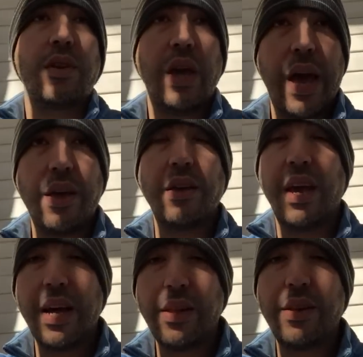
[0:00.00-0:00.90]

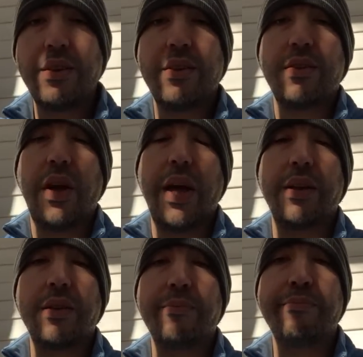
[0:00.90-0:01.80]
yelling
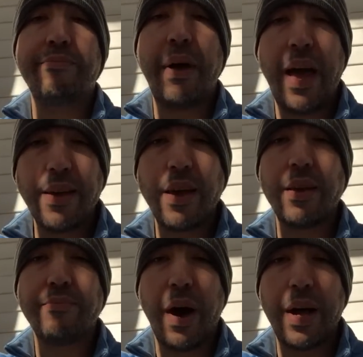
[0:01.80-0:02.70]
and
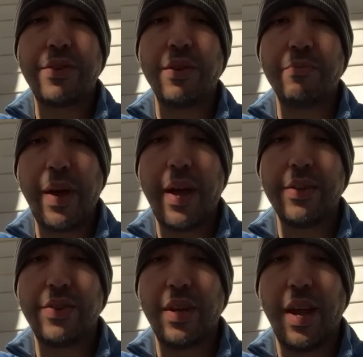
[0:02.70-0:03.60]
banging pots and
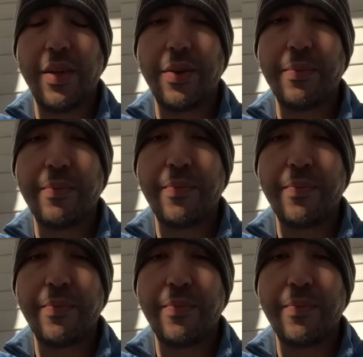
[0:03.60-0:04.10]
pans together.